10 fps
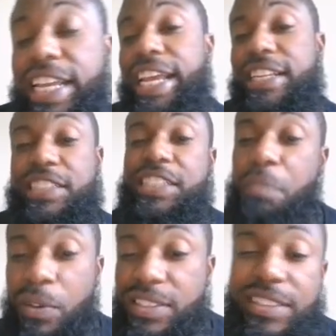then she's
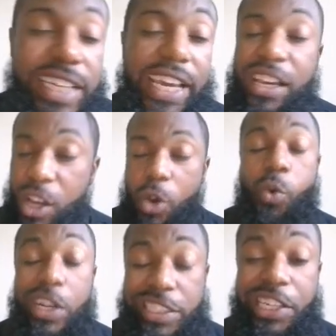supposed to say
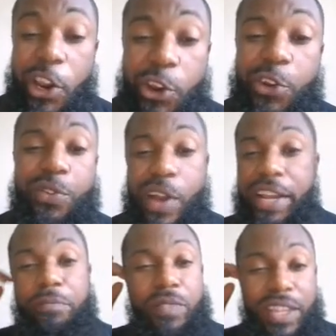what she heard,
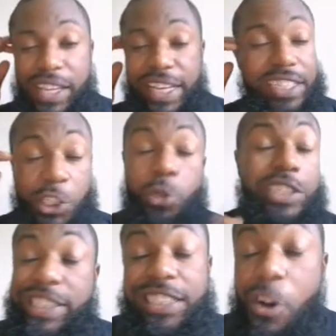right? And
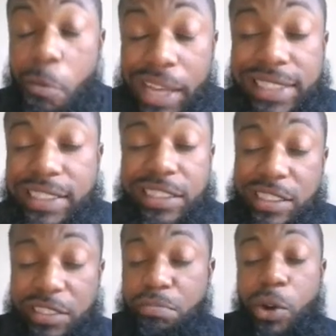usually she's going
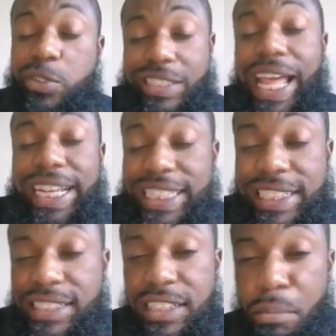to most likely
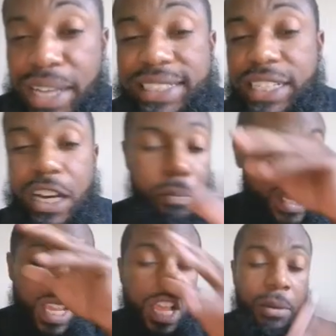she's going to mess it up.
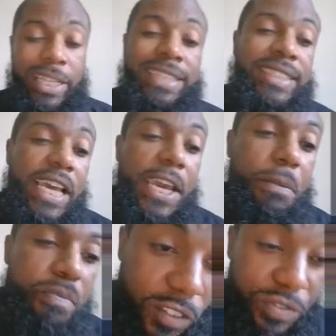But let's
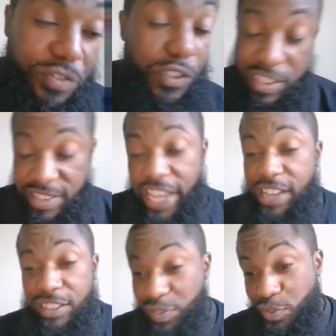say, for the sake
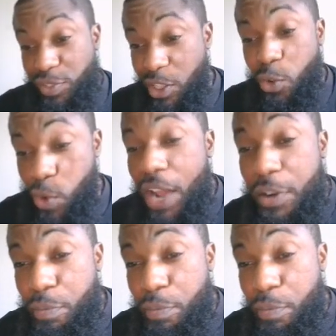of, routing